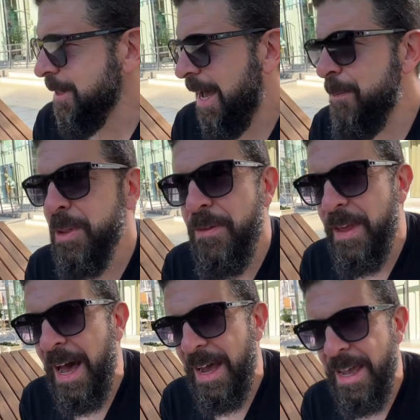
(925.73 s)
I believe
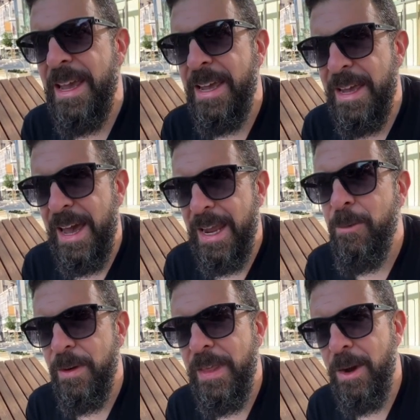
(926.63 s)
the IAEA,
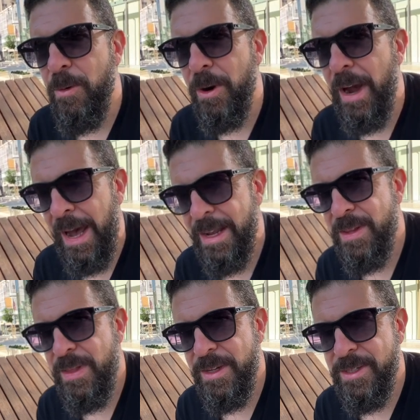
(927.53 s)
when they were at
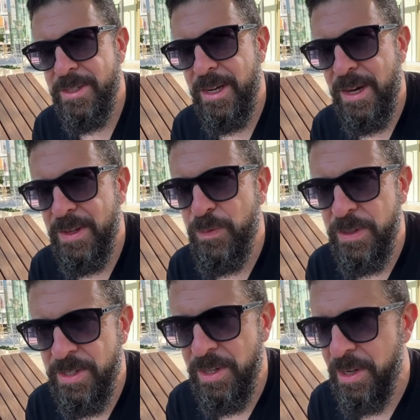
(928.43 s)
this this
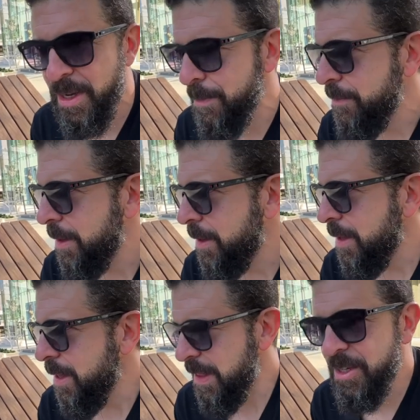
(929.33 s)
facility,
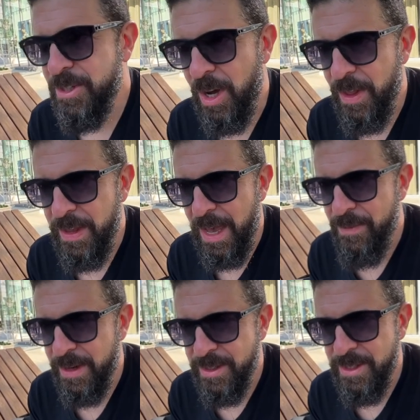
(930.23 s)
they saw the
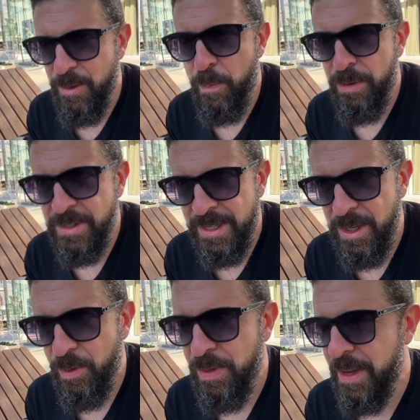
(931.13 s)
evidence. They were
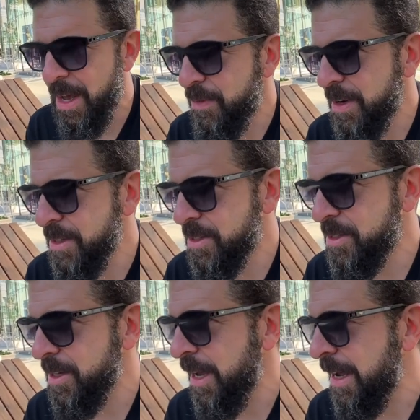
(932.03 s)
presented with the
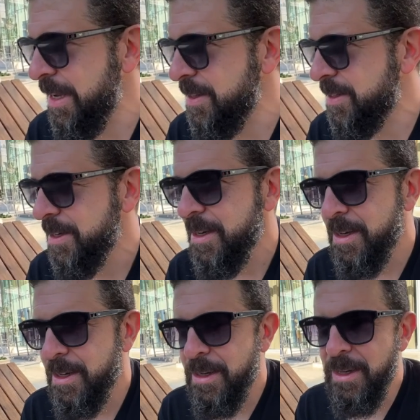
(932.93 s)
evidence. And
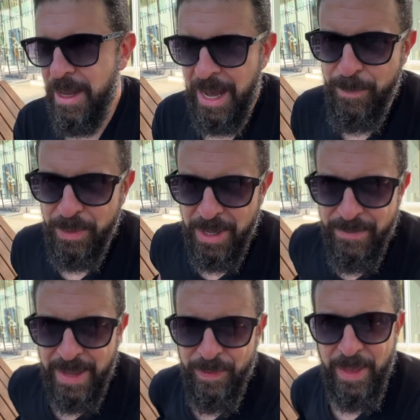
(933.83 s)
I believe
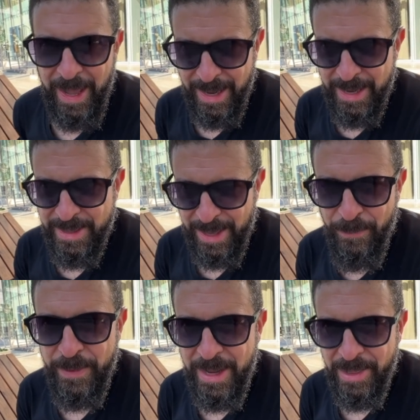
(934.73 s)
that they
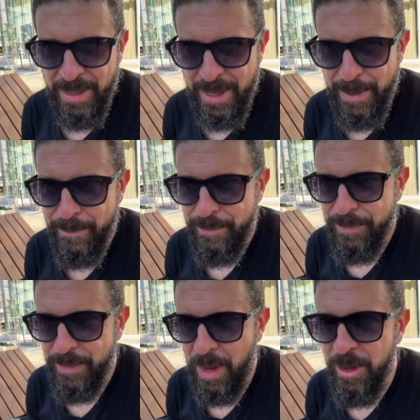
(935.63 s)
definitely
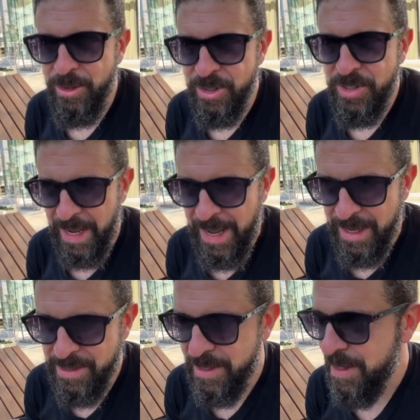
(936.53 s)

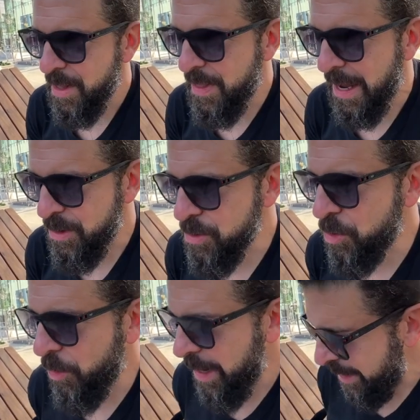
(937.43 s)
understand that
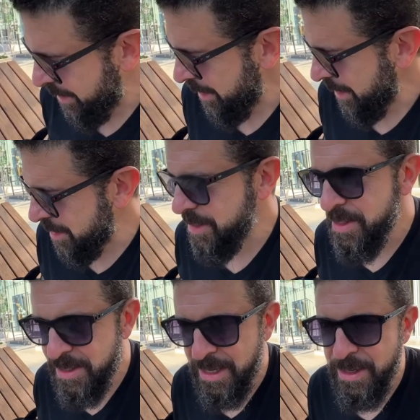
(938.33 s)
Ukraine is
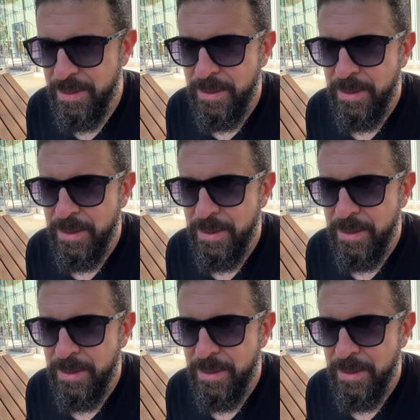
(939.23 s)
indeed